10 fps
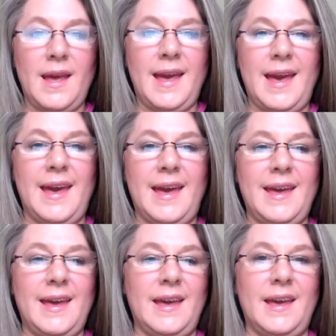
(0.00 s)

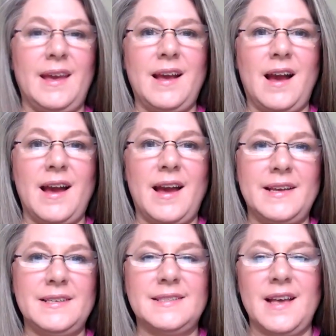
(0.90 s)
Hey
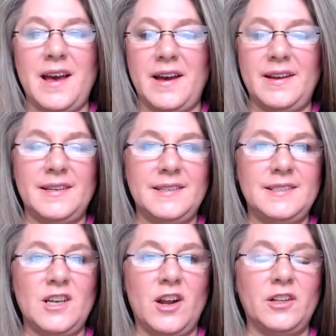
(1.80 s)
guys, uh,
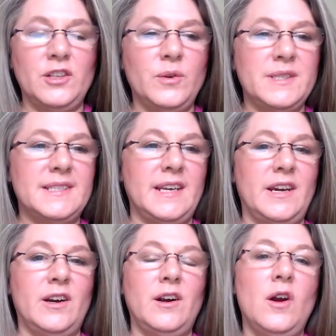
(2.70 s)
Donna Lewis
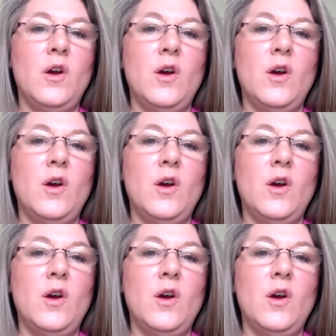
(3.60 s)
here,